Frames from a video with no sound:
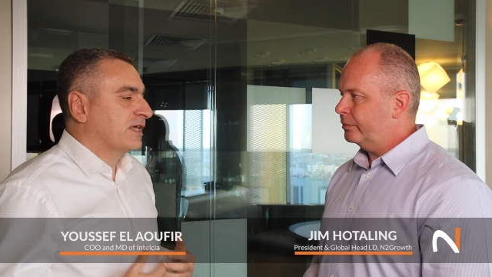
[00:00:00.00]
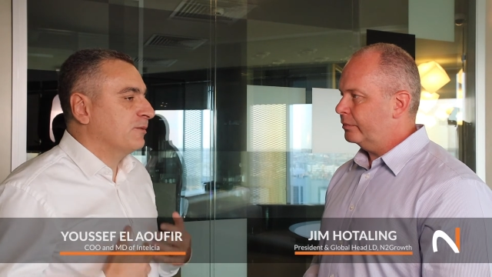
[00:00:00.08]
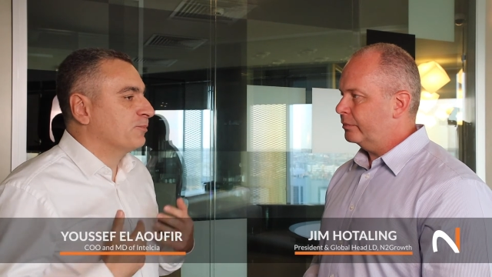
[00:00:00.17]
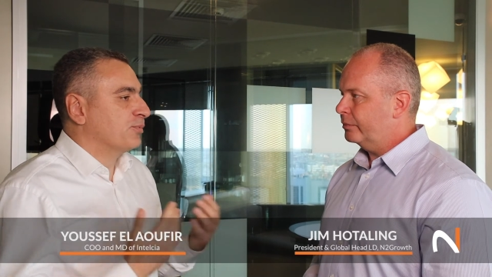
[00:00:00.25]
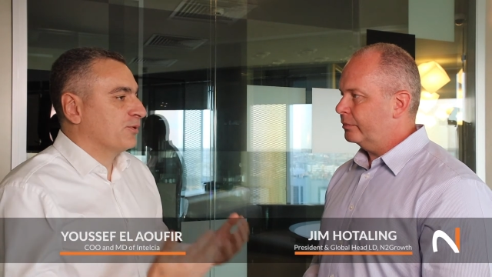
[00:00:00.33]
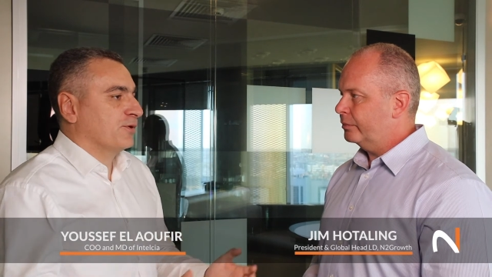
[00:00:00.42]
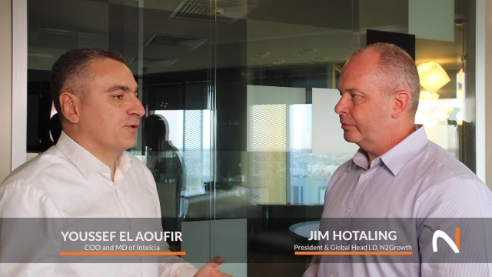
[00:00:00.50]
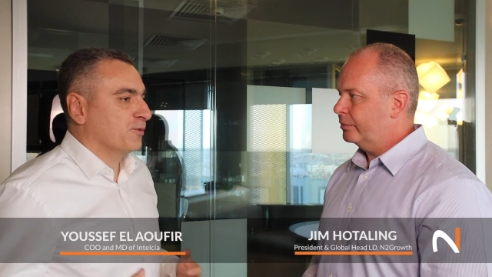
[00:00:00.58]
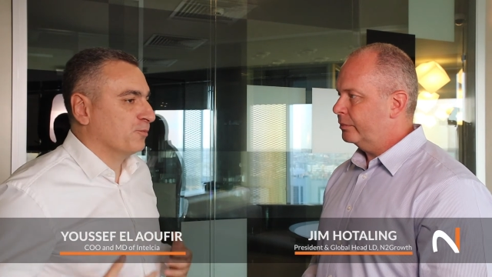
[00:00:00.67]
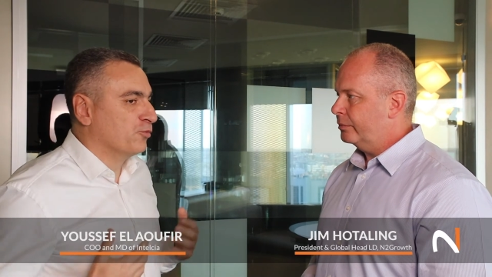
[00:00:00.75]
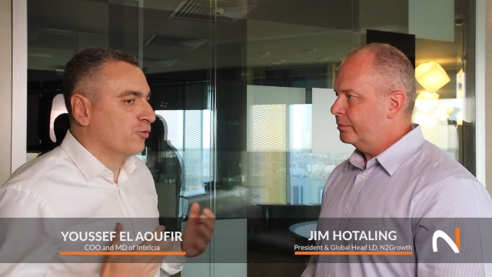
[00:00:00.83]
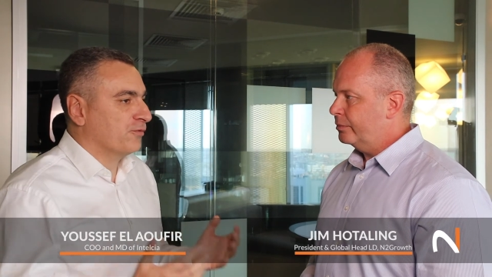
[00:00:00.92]
Speaker 1: keep
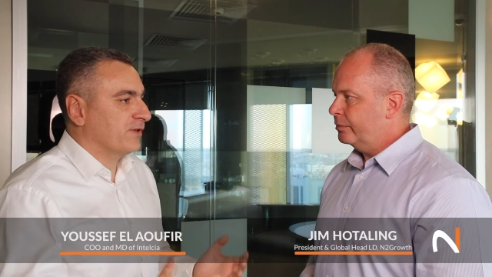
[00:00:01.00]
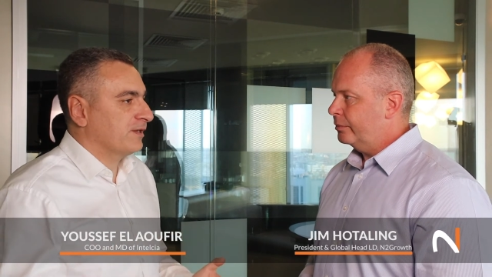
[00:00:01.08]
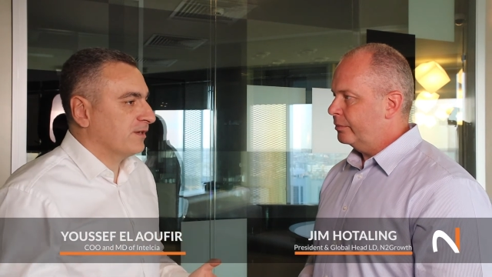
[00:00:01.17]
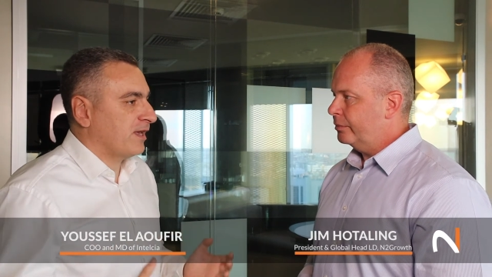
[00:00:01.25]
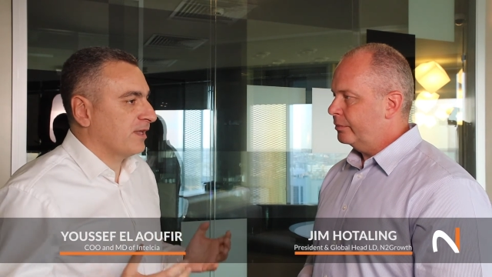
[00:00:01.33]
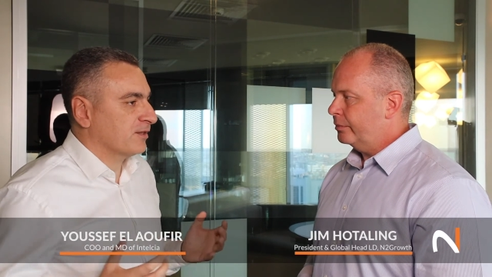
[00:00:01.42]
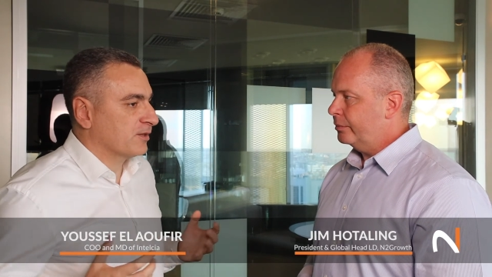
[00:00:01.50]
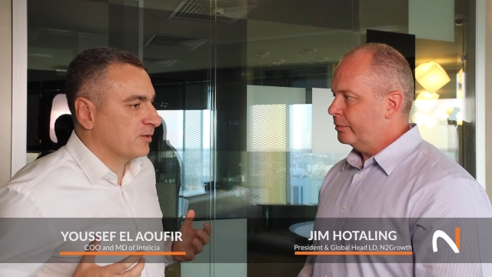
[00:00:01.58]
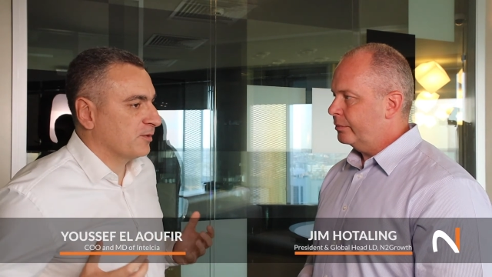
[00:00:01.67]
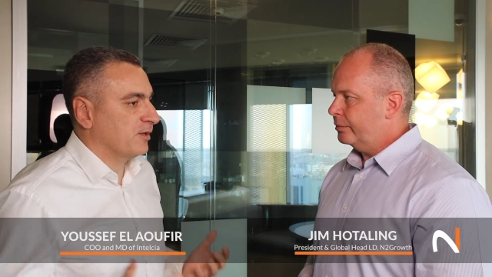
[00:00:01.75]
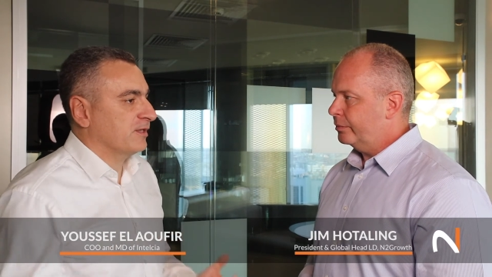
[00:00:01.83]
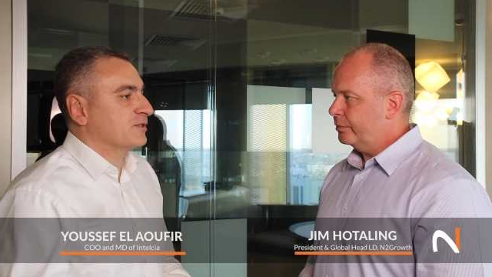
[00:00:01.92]
moving and
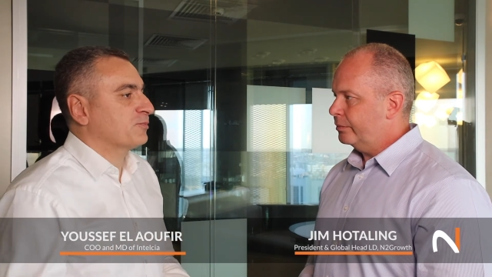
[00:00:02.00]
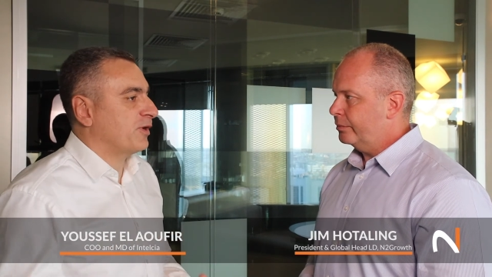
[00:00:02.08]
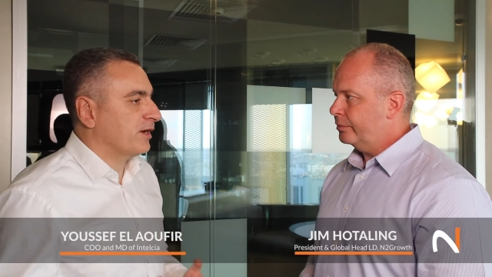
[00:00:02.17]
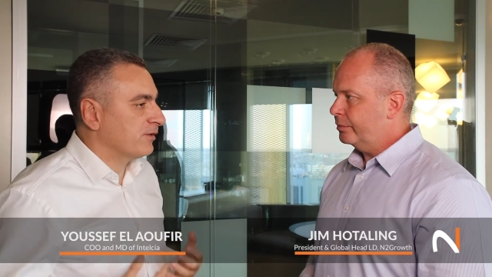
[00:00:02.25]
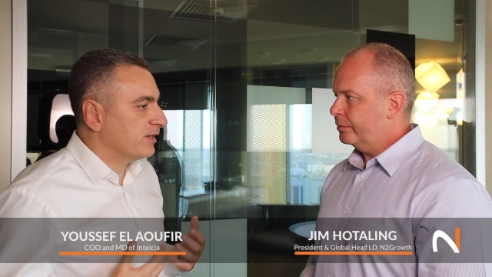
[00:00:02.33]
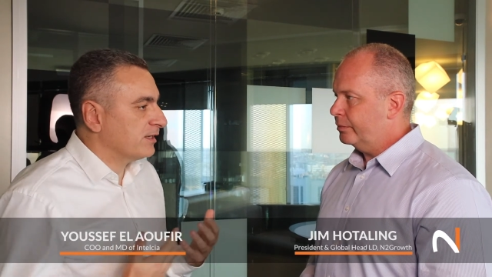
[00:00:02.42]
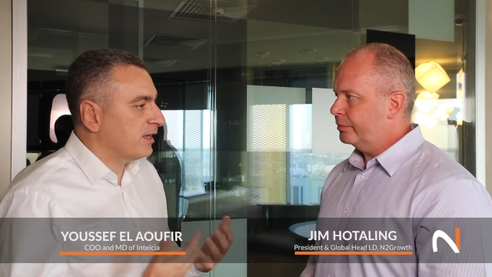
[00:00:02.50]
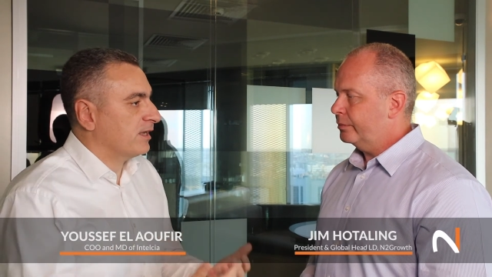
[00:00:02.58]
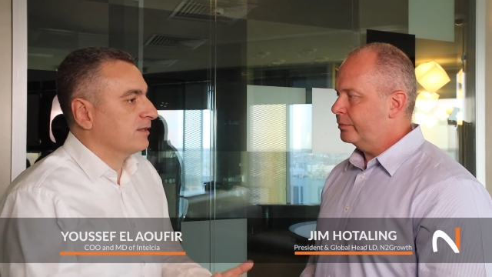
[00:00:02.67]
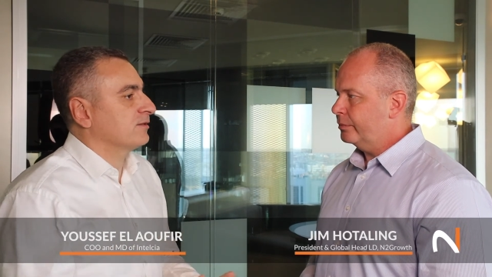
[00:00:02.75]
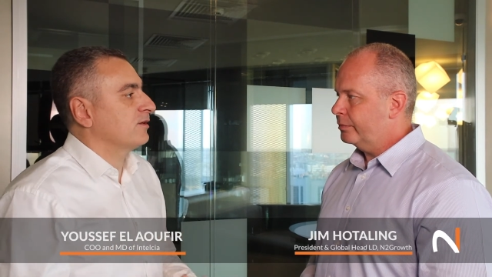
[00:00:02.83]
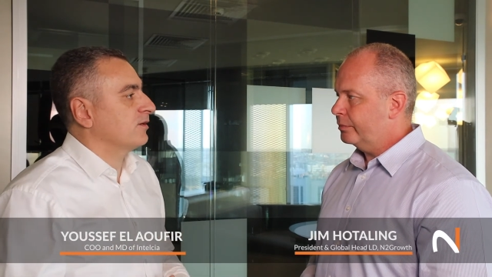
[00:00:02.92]
inspiring
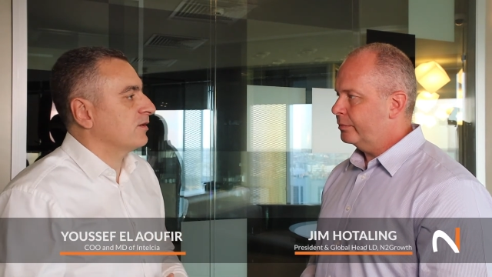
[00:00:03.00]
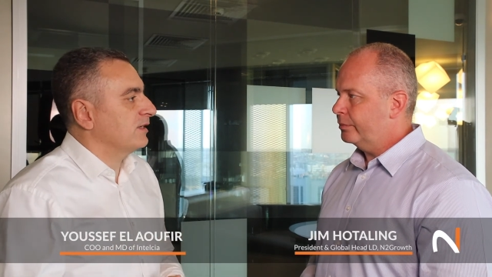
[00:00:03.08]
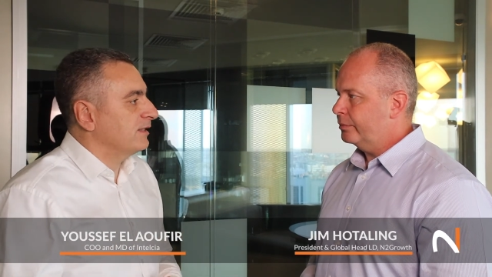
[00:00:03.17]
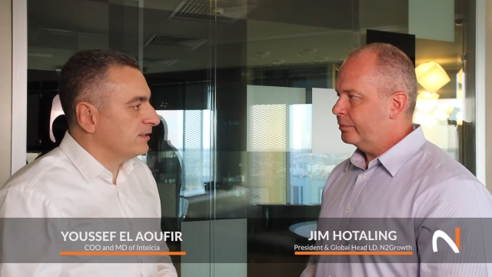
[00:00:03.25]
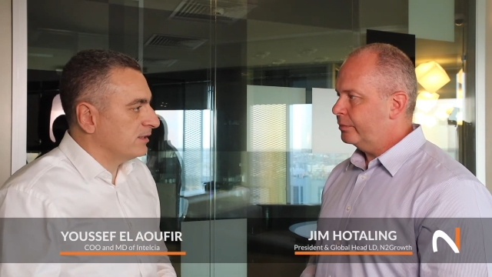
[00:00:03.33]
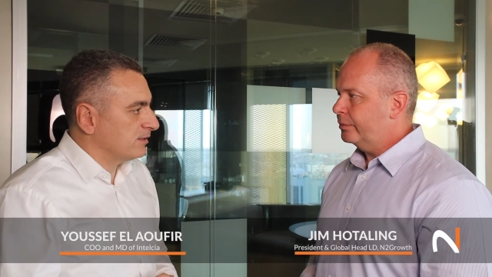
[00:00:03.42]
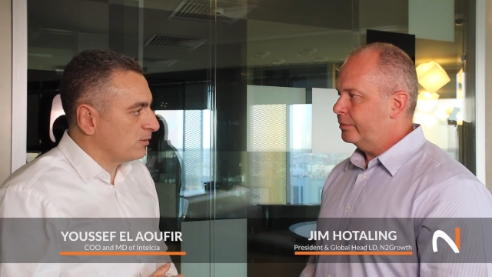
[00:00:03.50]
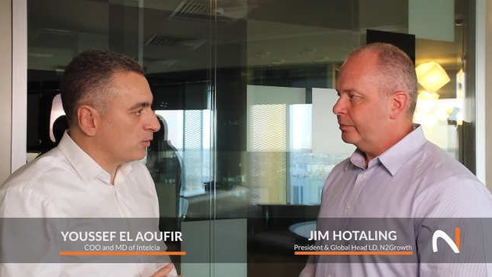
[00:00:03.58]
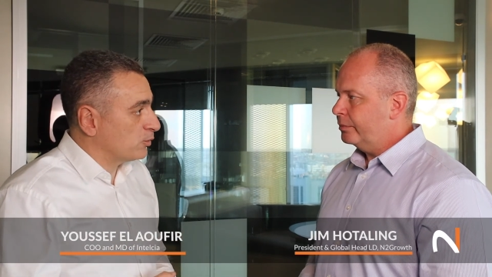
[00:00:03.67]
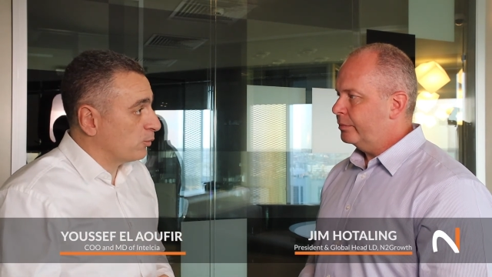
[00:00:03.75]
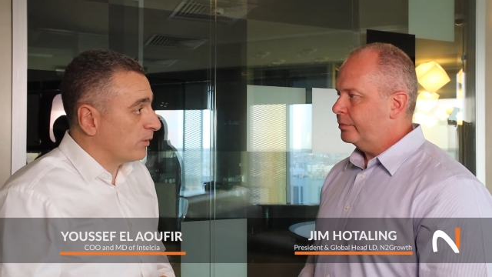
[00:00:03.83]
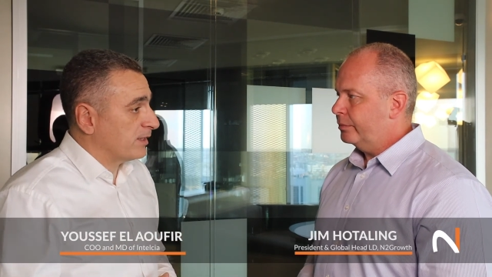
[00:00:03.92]
and uh, leading the,
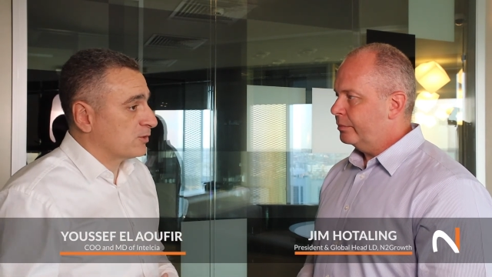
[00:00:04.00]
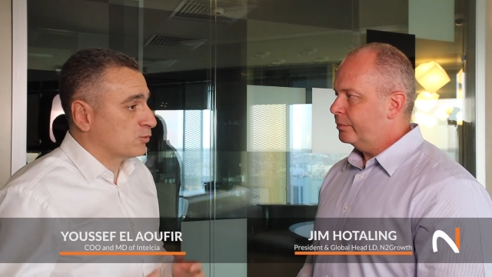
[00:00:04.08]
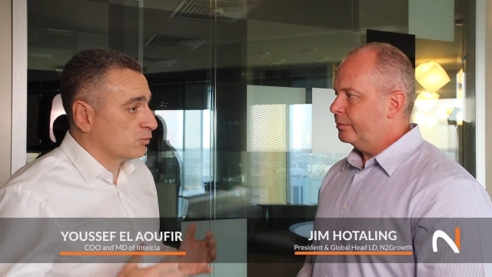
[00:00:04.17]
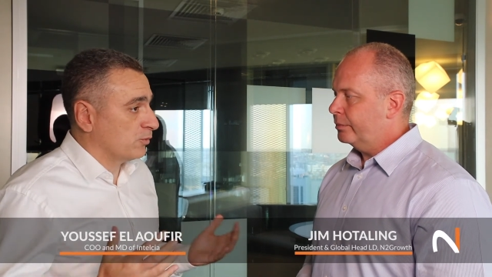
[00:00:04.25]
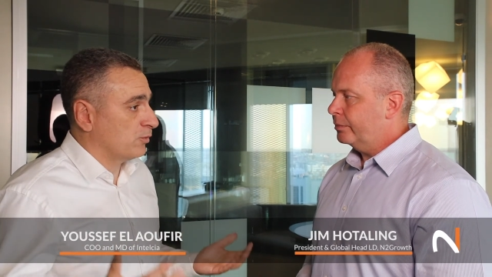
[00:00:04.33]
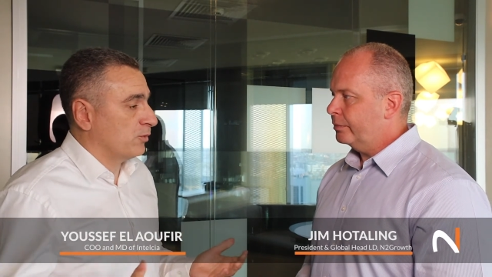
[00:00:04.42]
the, way to,